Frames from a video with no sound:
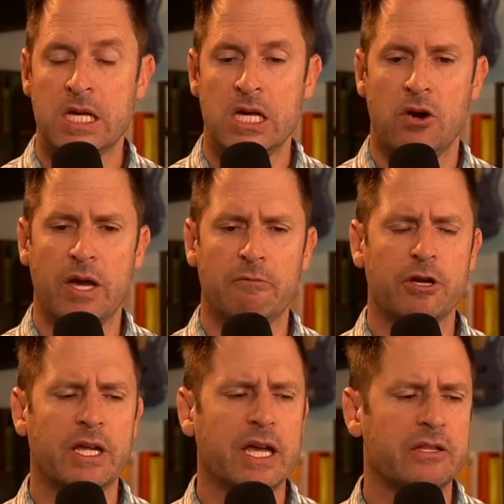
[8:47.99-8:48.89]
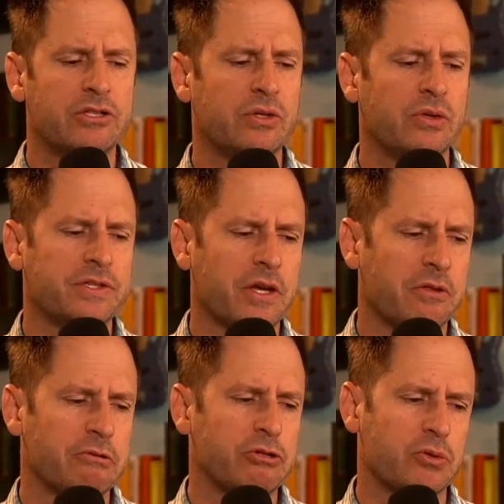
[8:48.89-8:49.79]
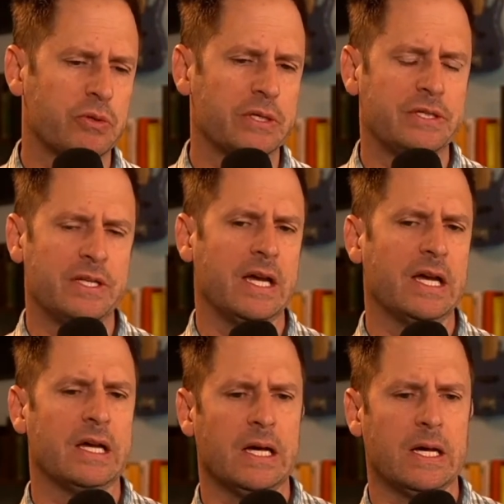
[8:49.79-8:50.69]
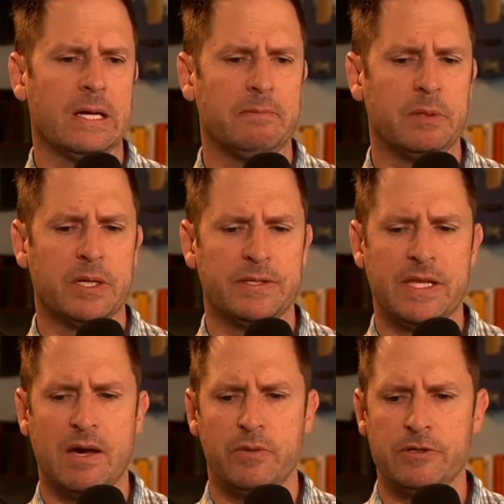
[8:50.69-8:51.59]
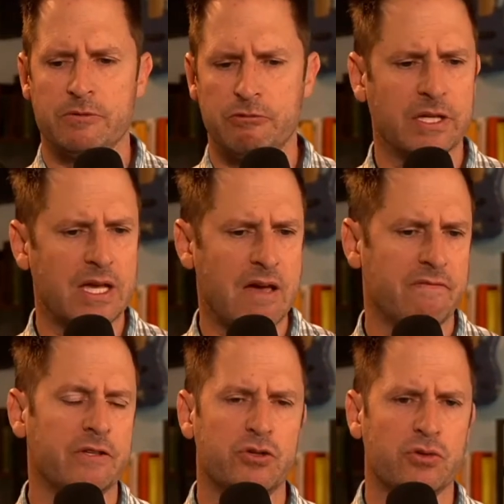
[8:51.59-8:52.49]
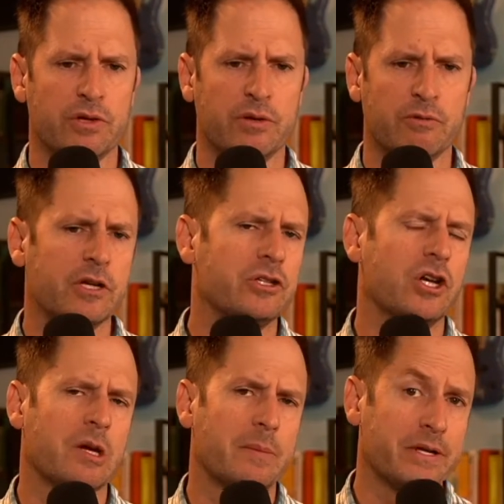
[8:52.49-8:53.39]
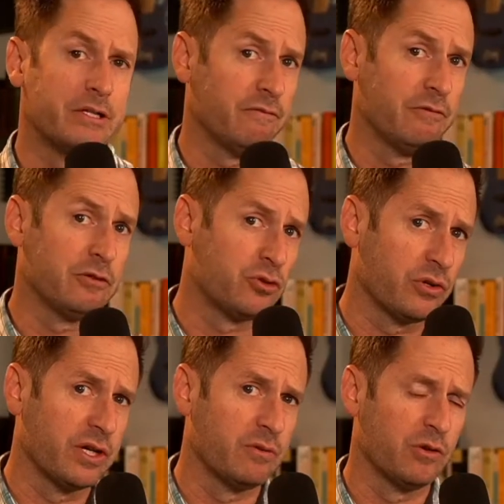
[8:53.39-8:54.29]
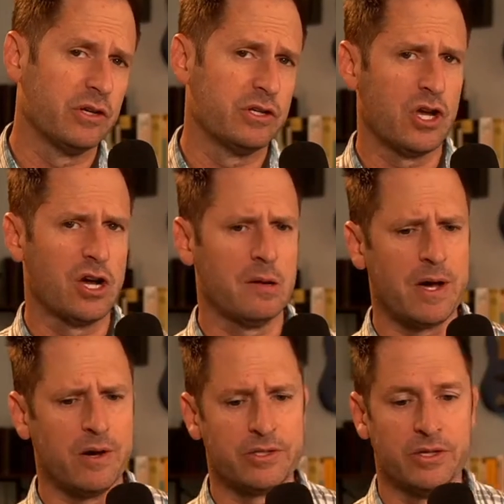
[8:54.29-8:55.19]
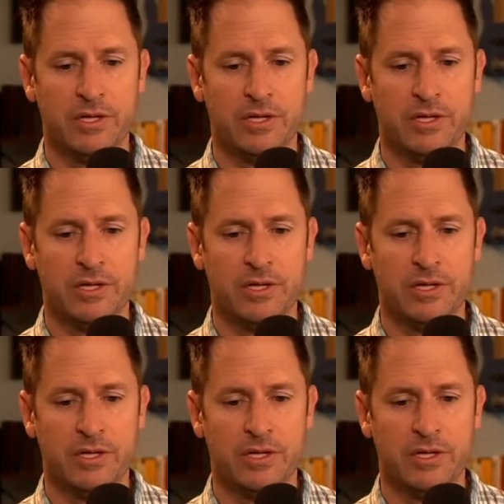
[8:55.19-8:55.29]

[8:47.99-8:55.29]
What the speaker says: All right, we're going to get to this other story today because that was a really heavy story. We're going to talk about a different story, and we're going to talk about